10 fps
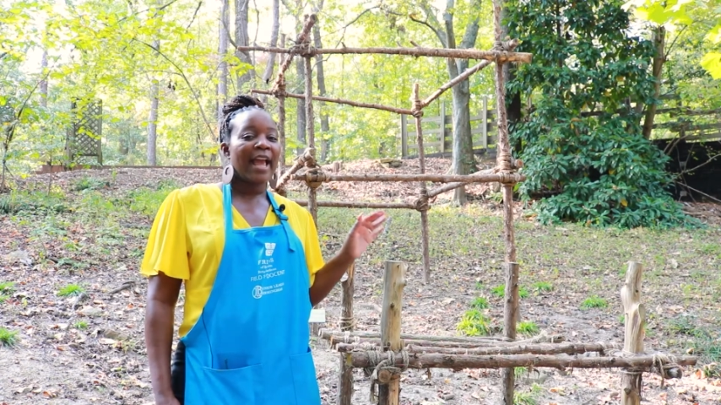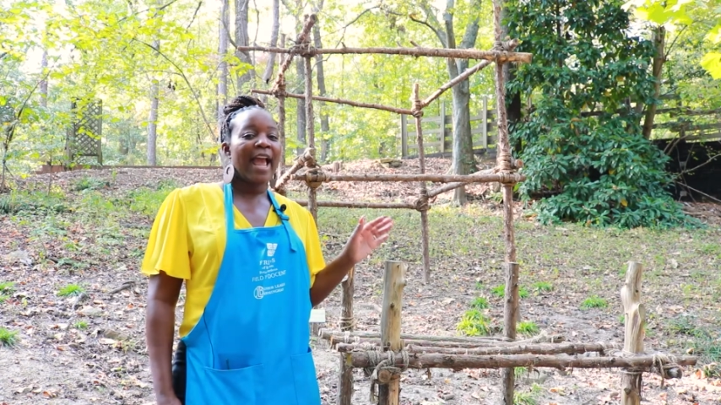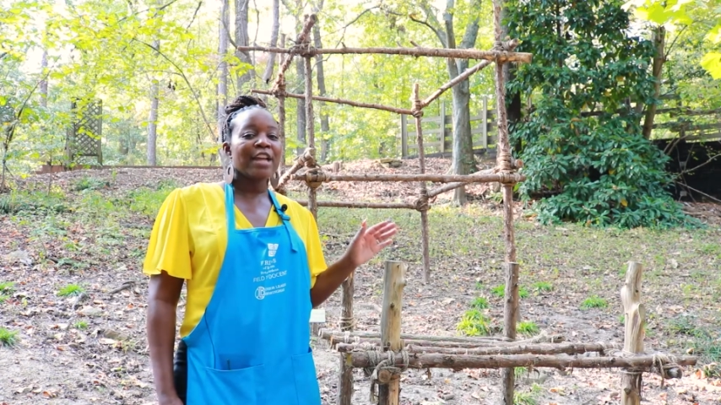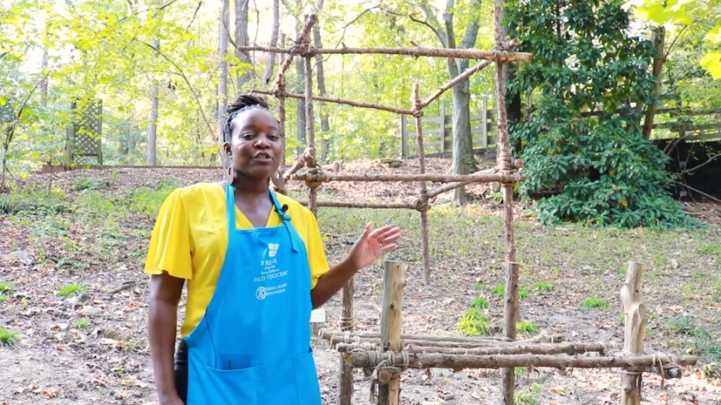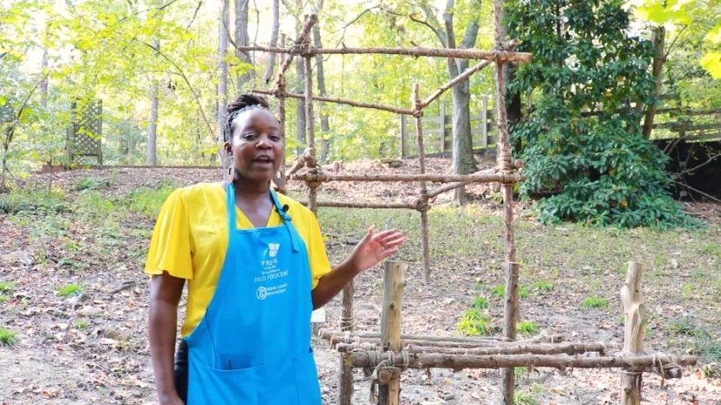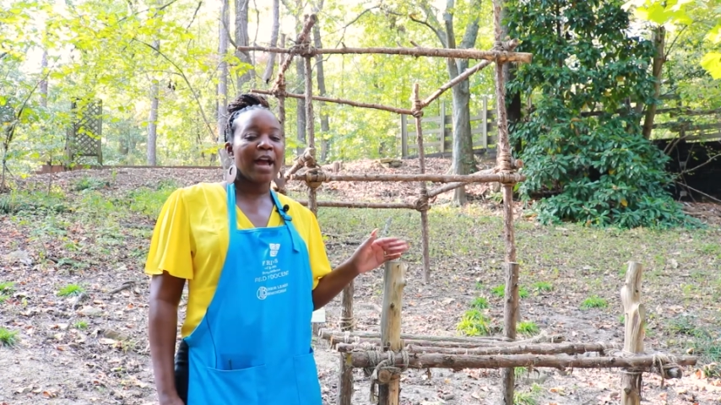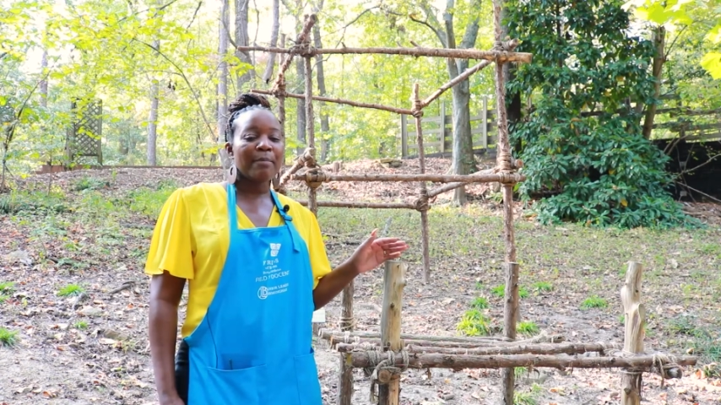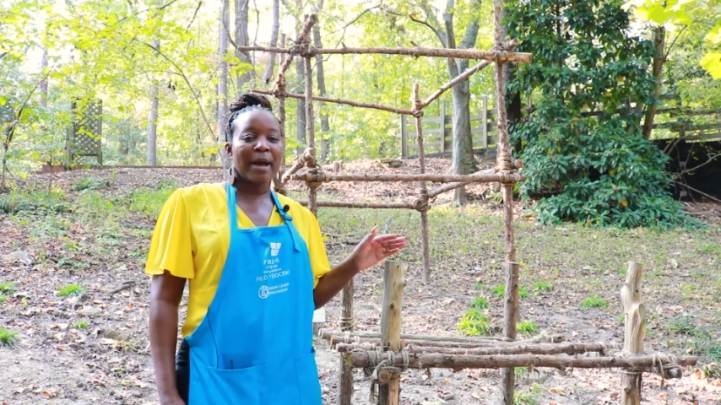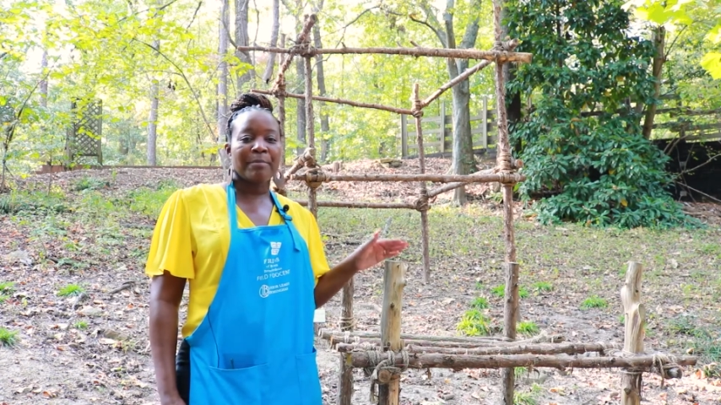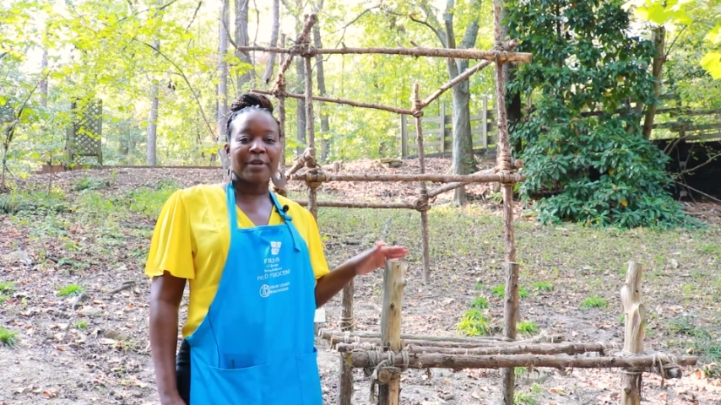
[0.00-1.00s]
and dry it
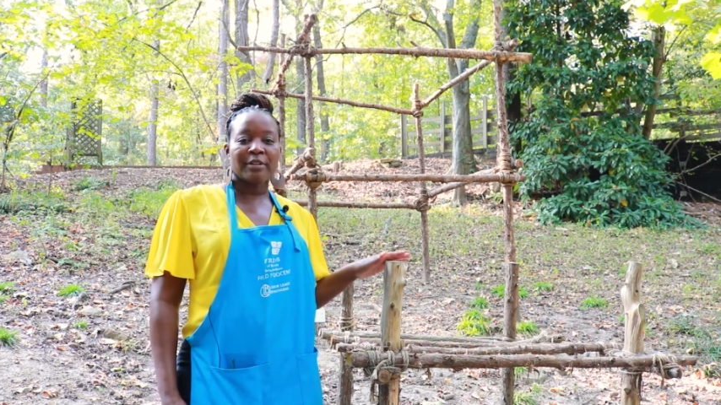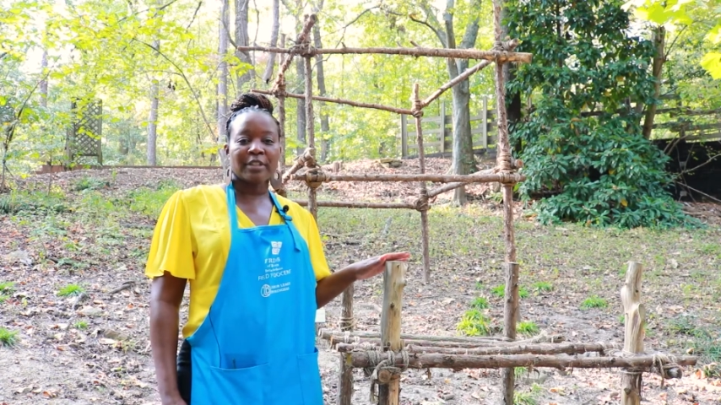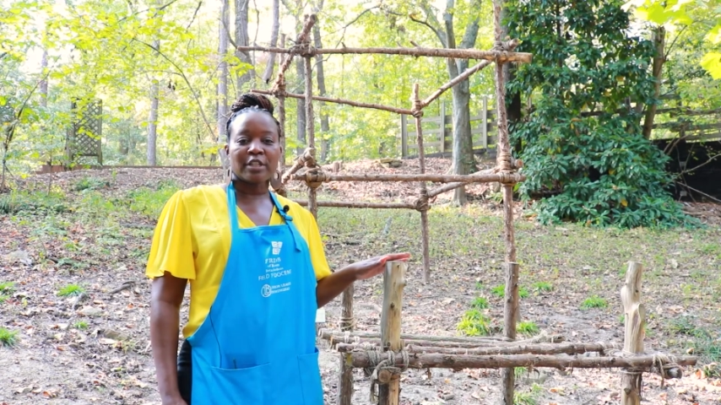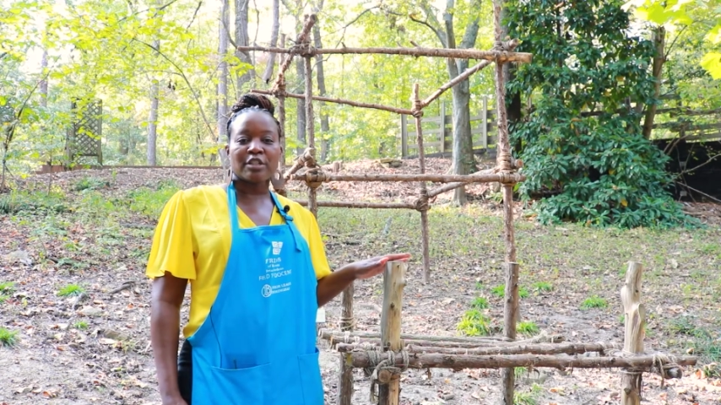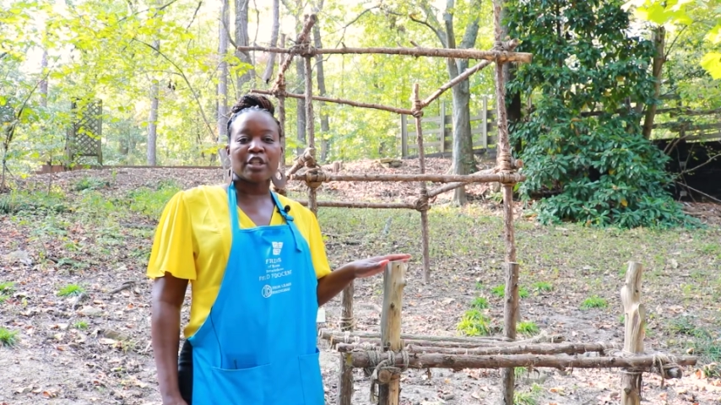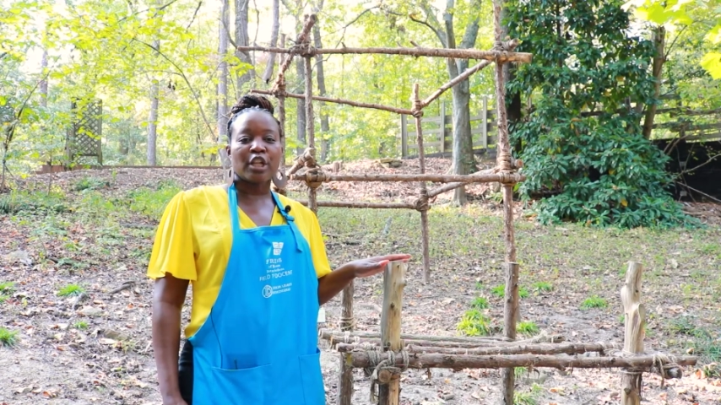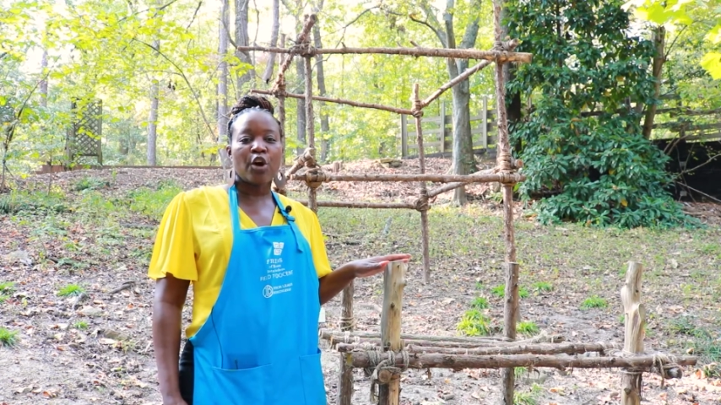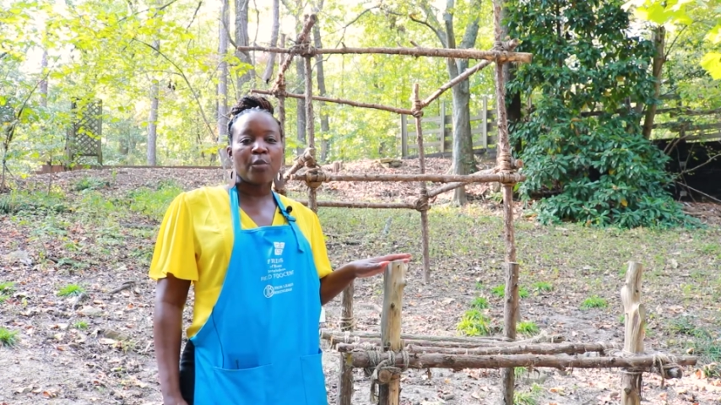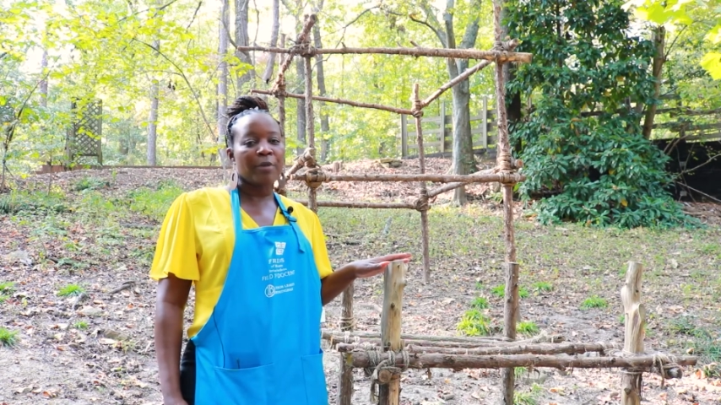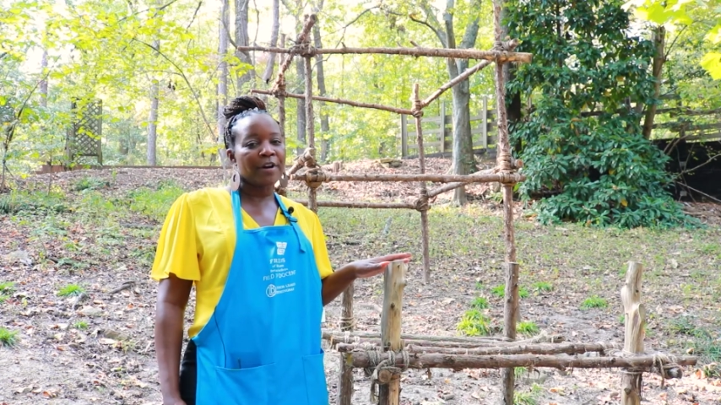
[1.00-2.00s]
by building a
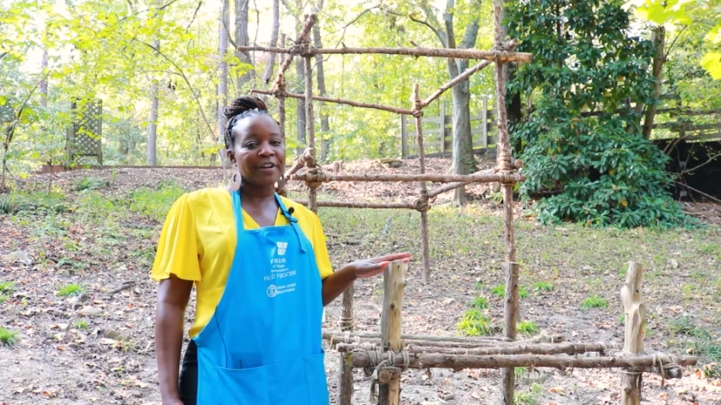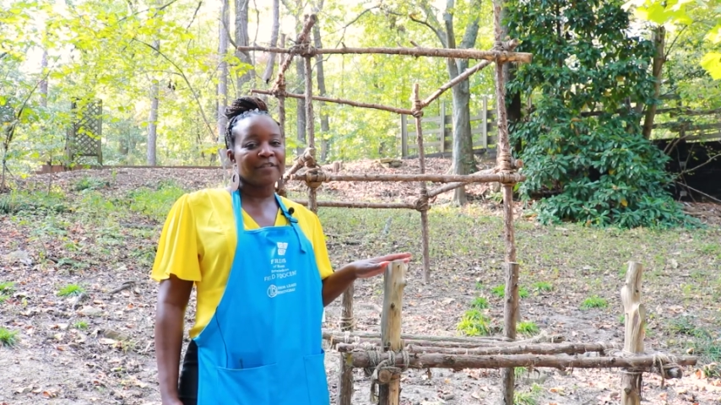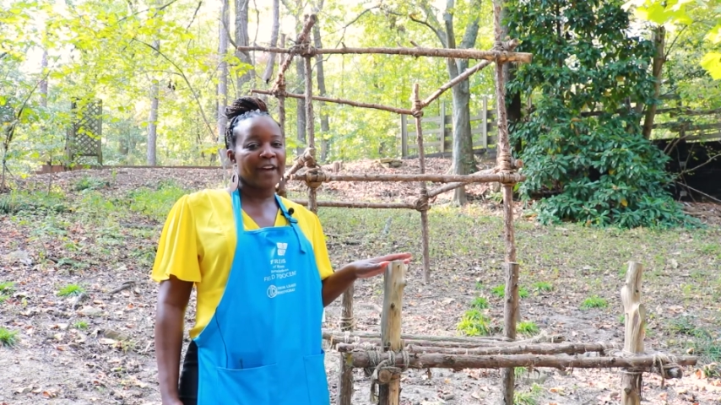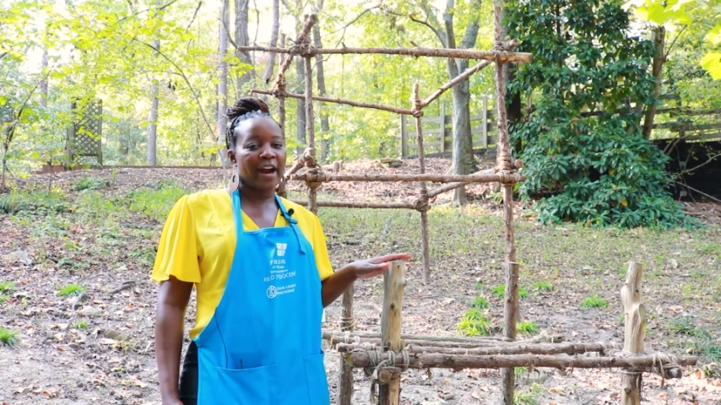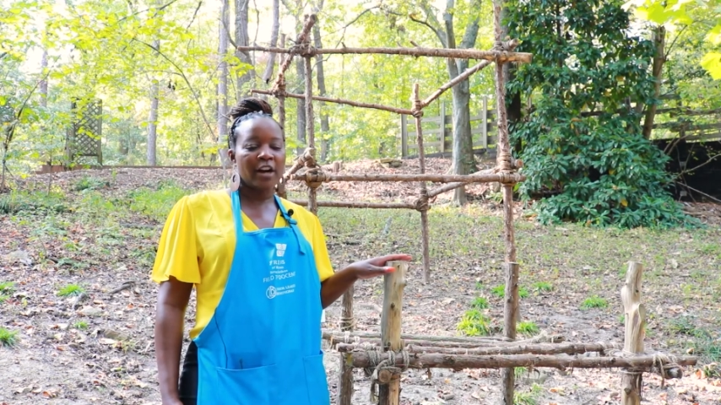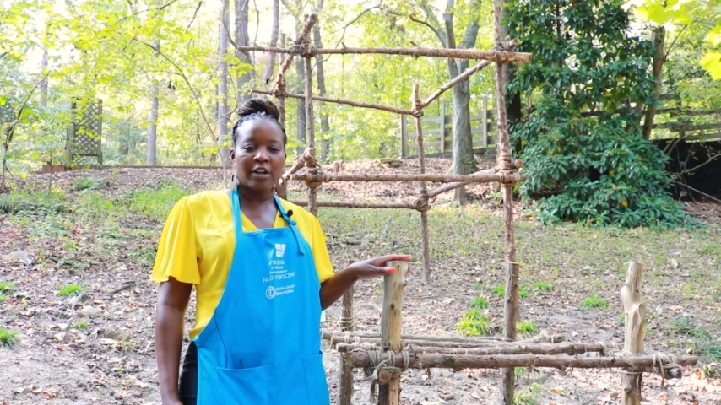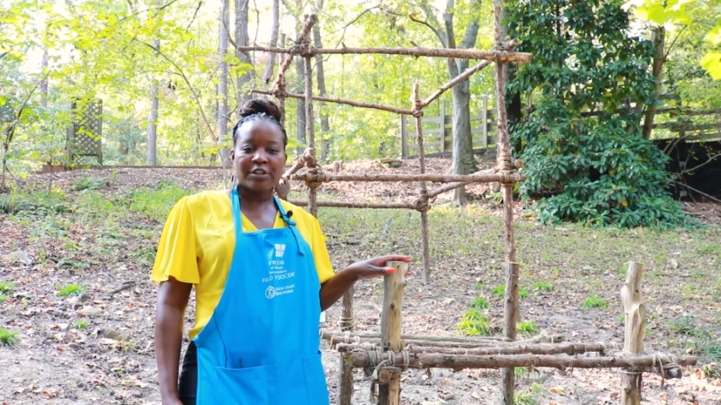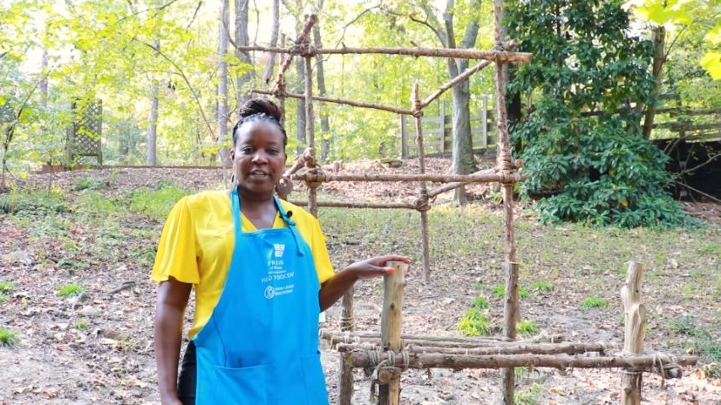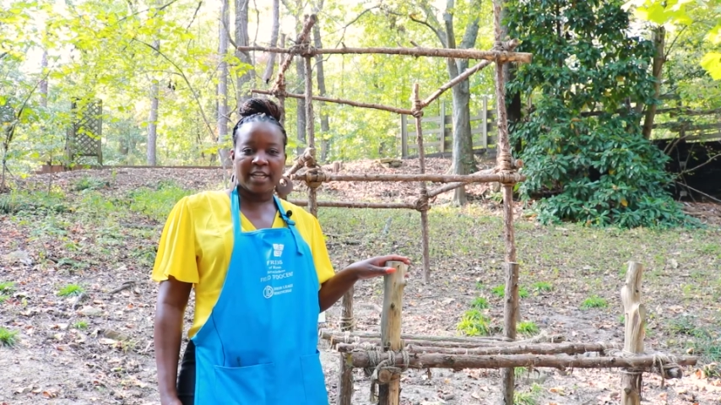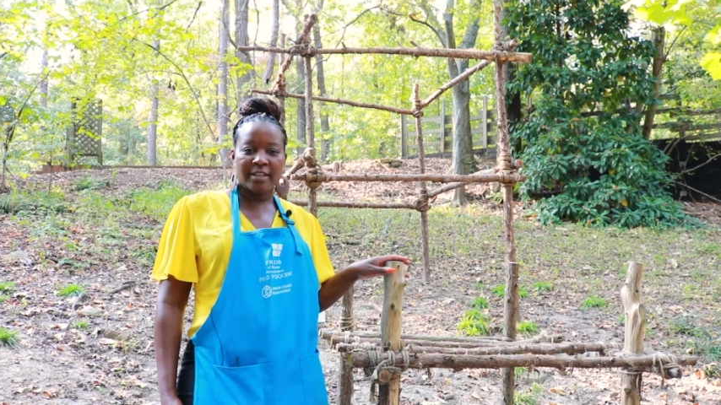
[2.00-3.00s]
slow burning fire
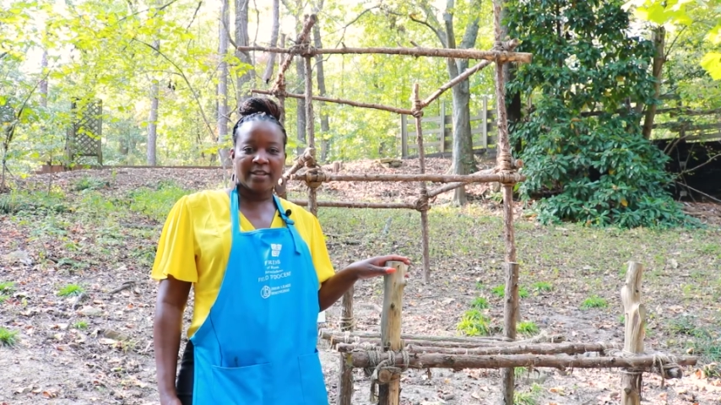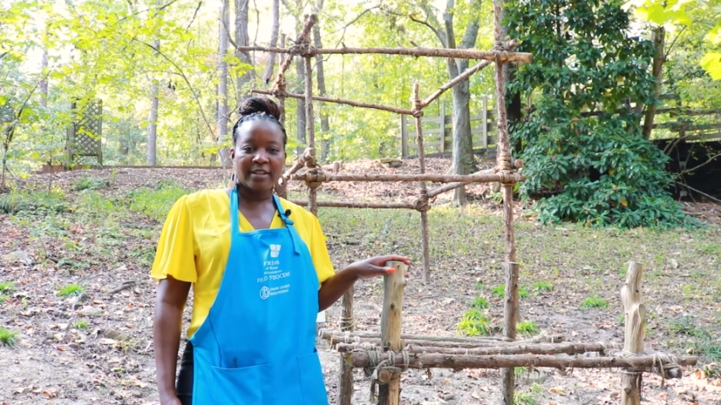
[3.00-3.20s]
underneath.